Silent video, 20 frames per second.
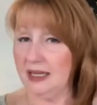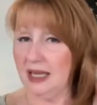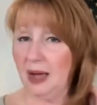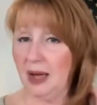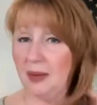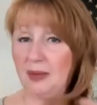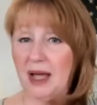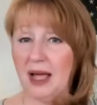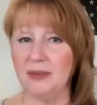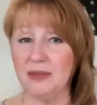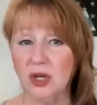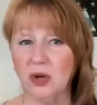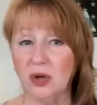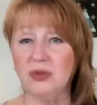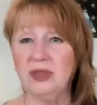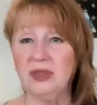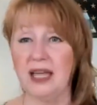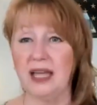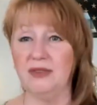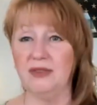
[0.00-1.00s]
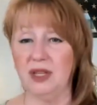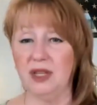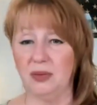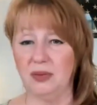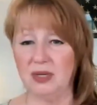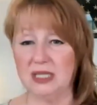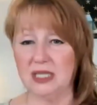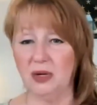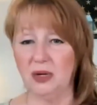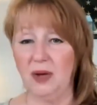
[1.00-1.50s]
I'm, I'm so thankful that
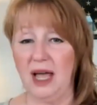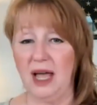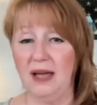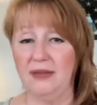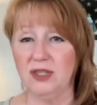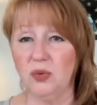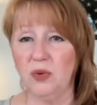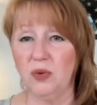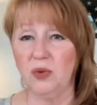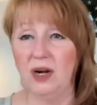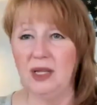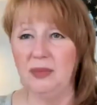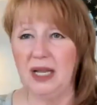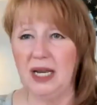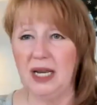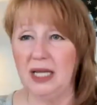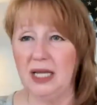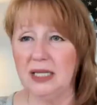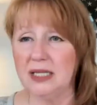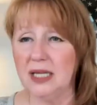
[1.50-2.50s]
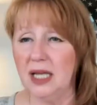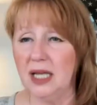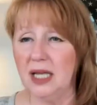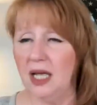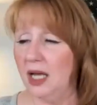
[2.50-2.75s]
we still have 20 minutes